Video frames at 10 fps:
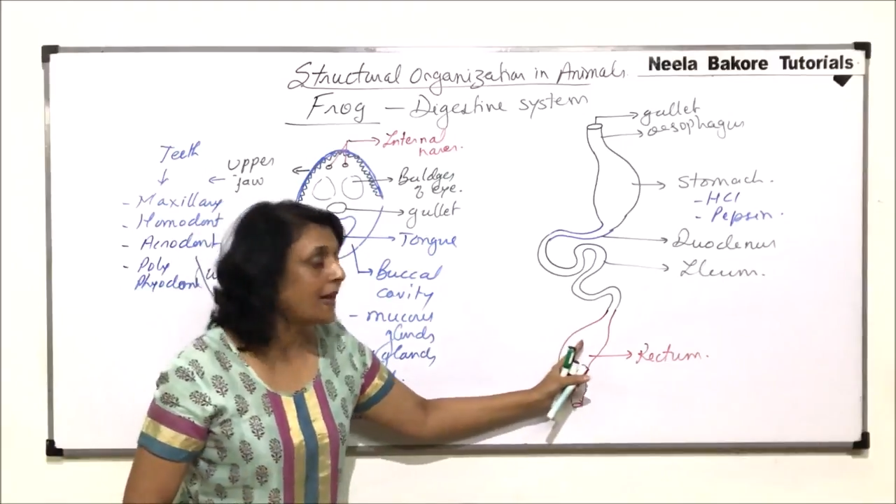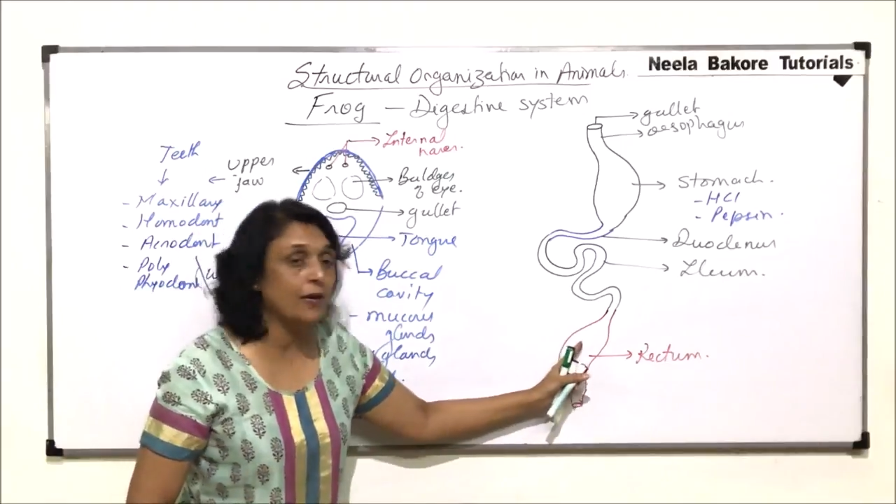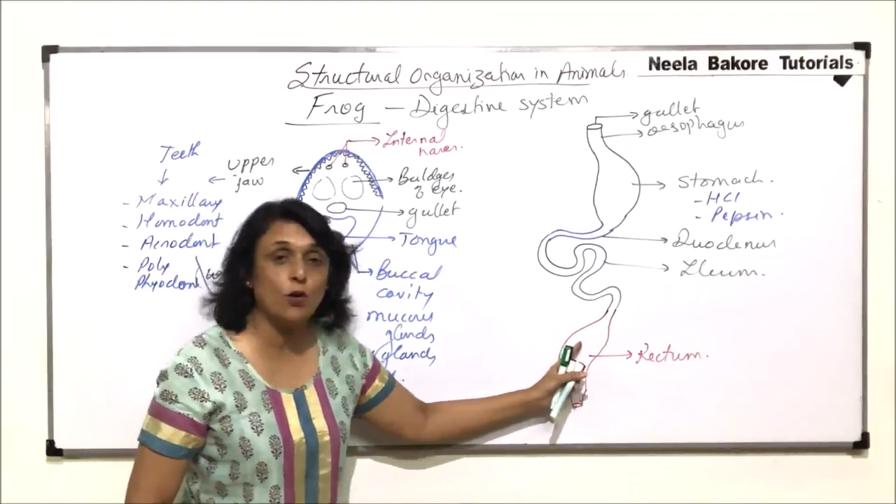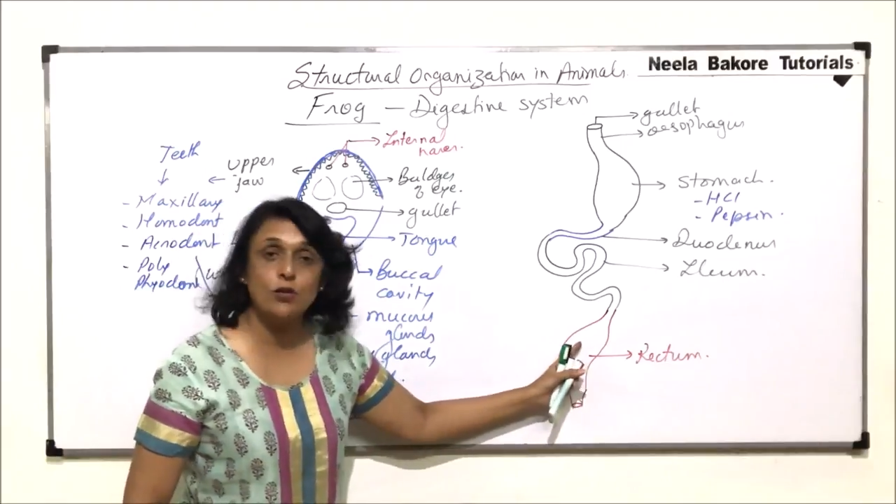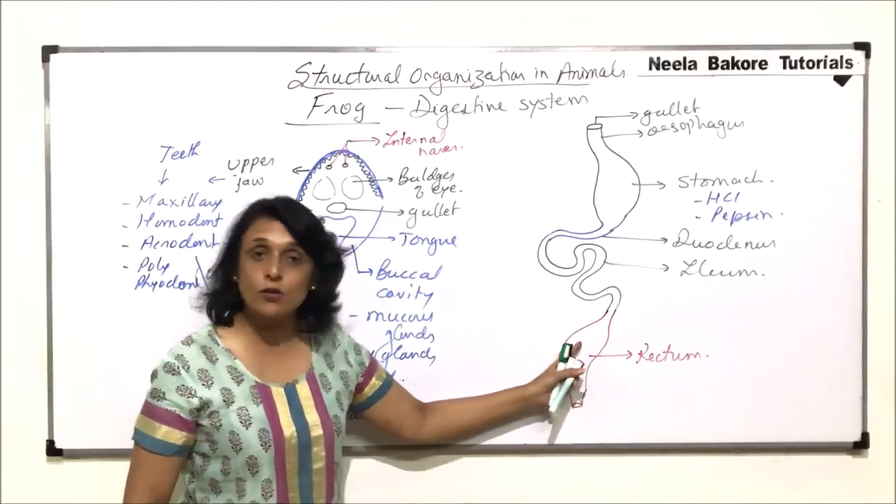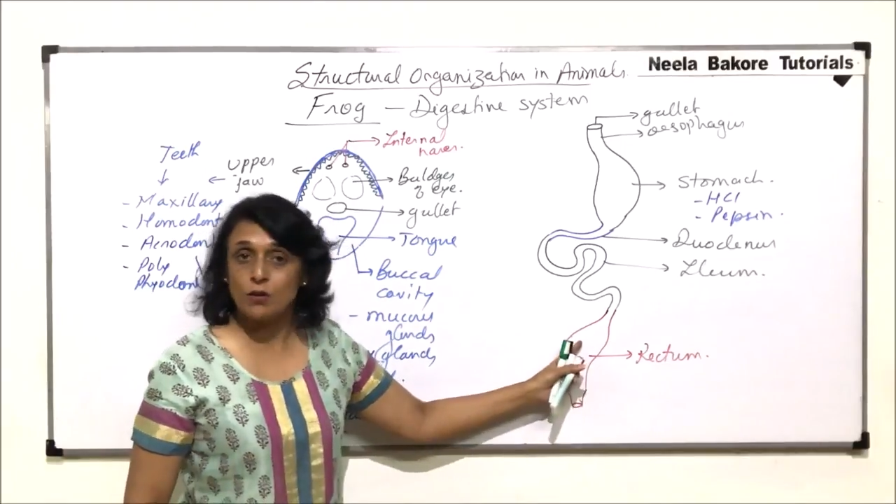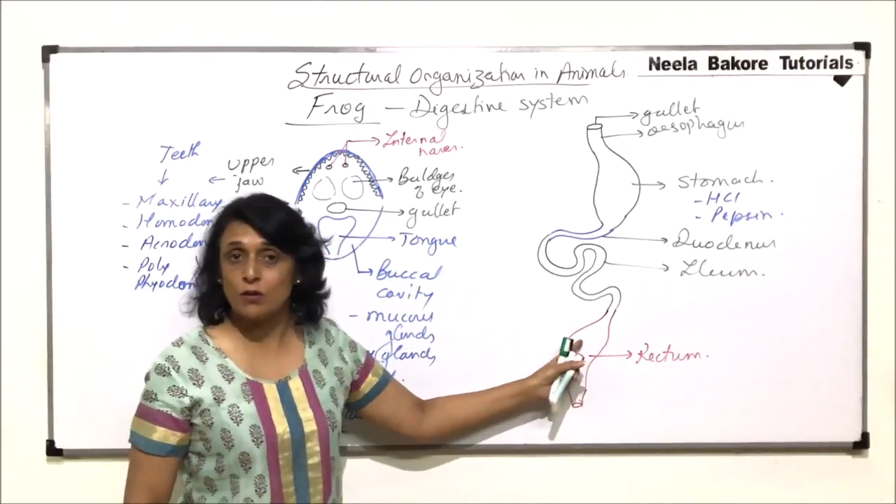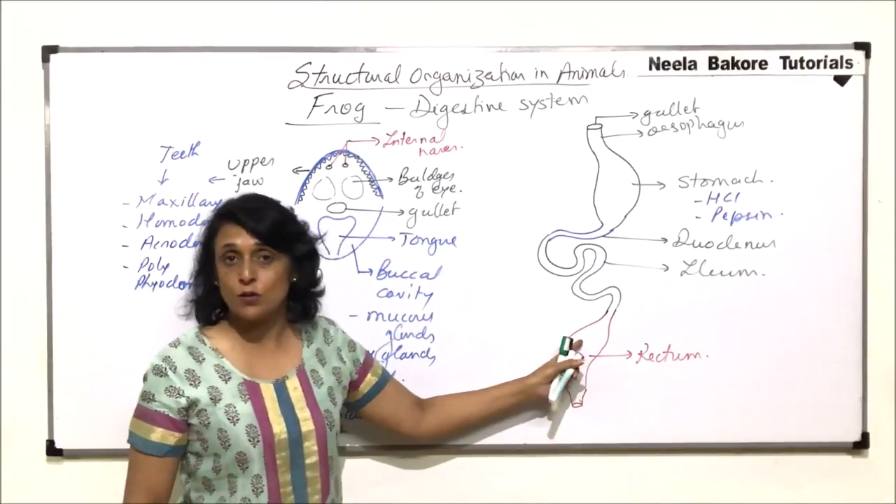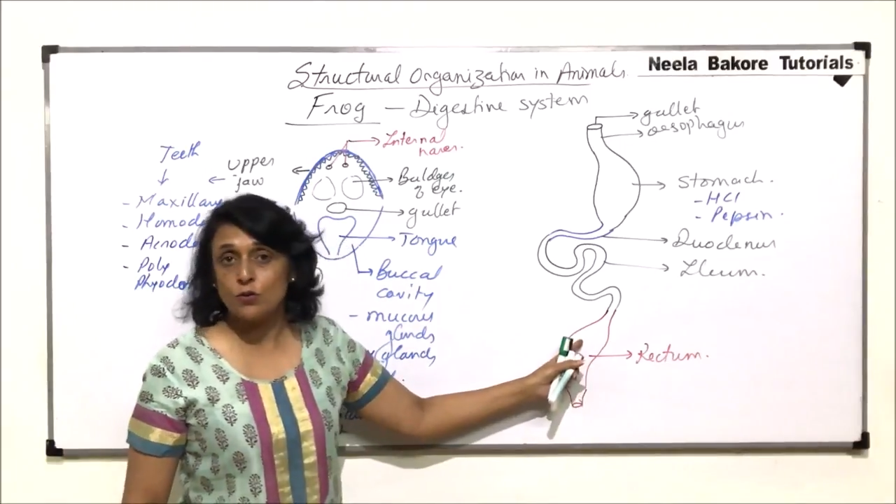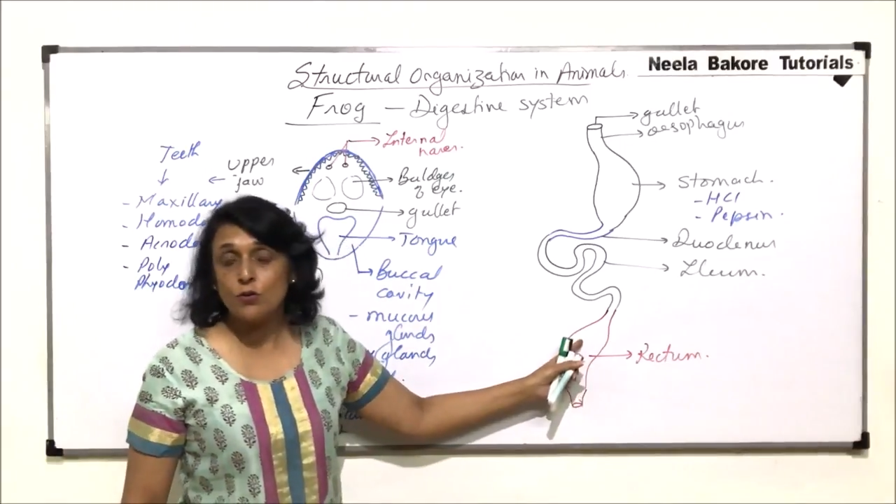that also
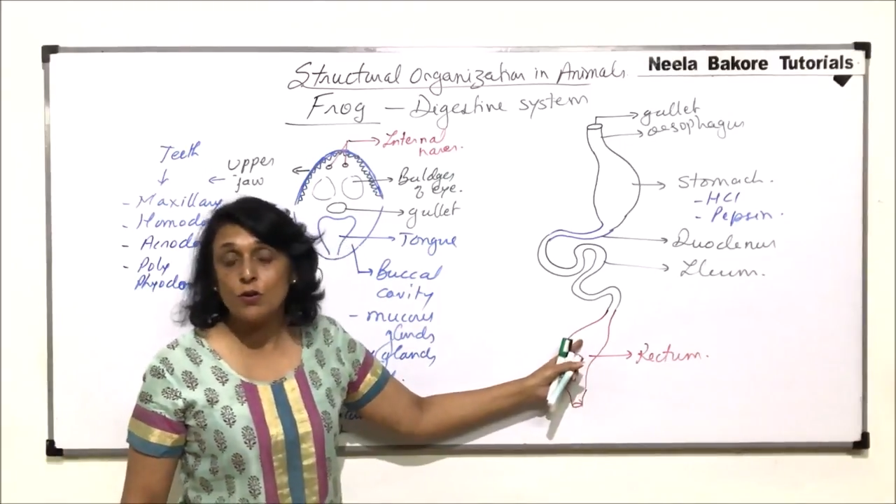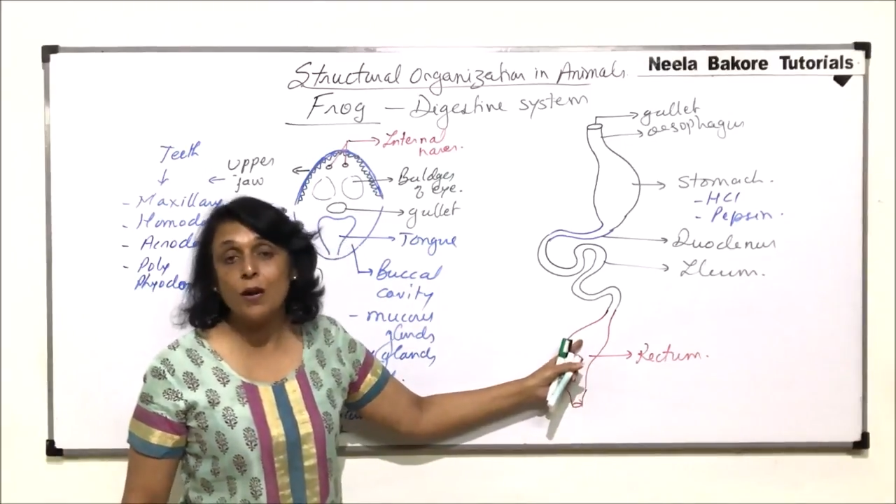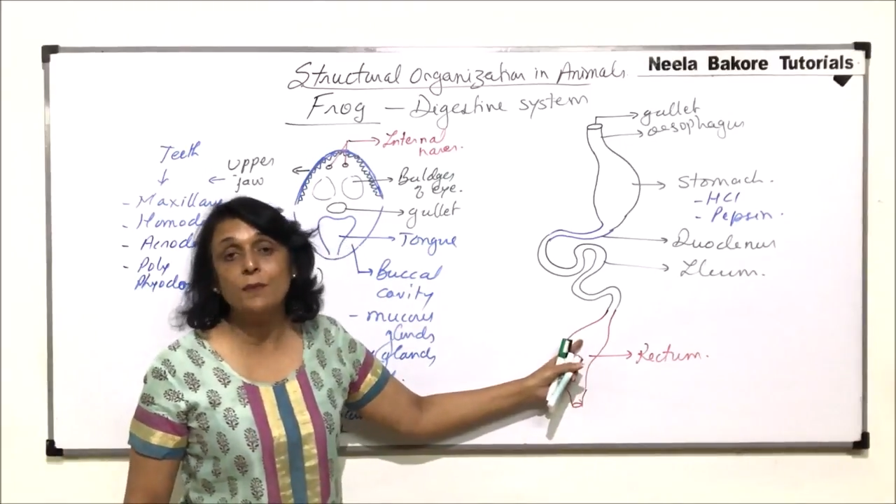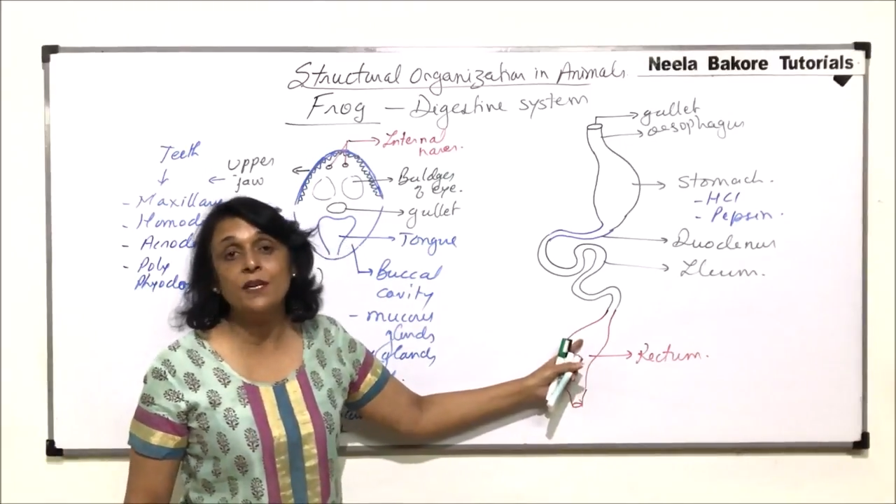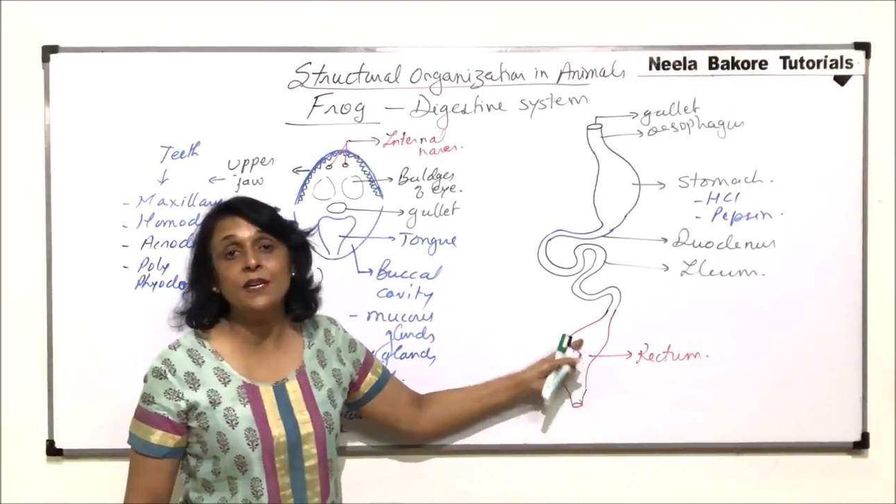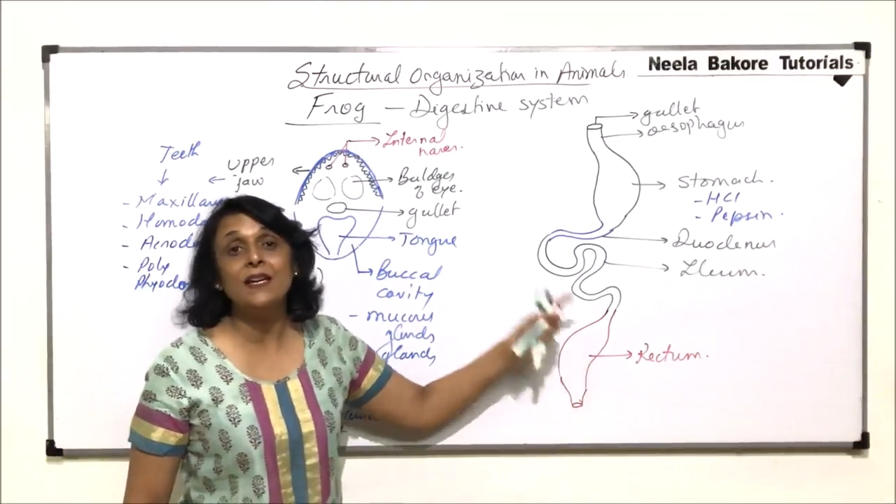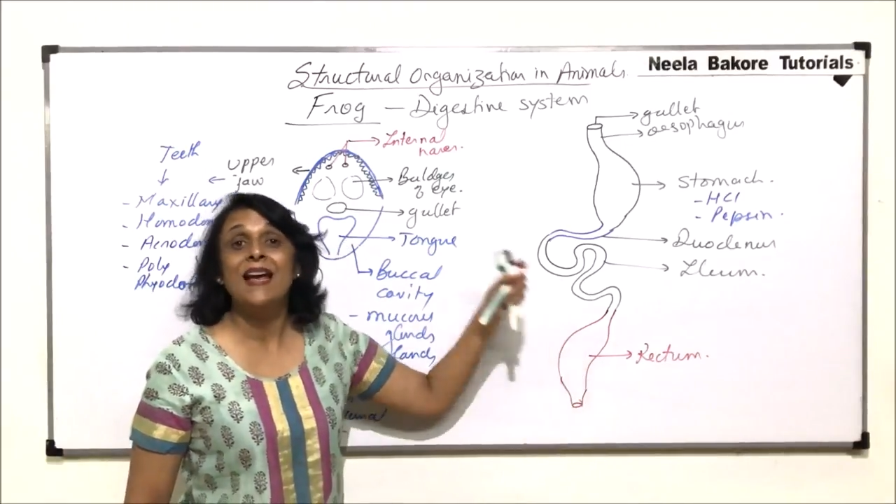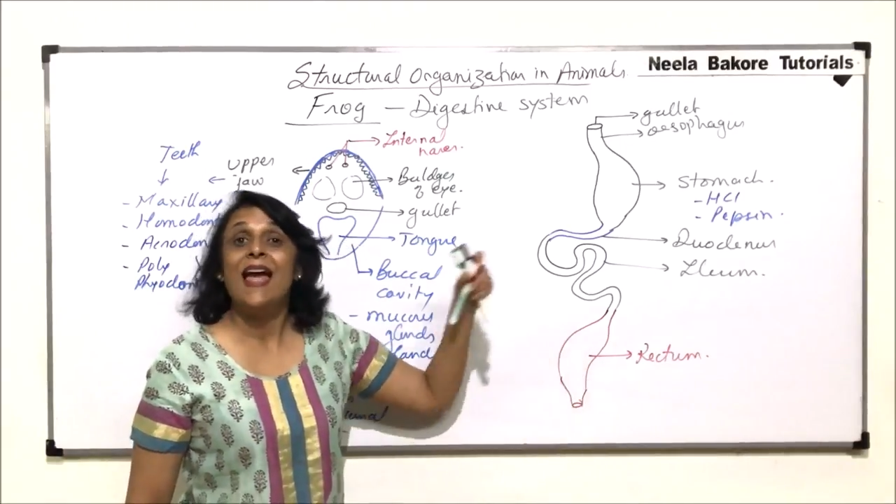is going to come here,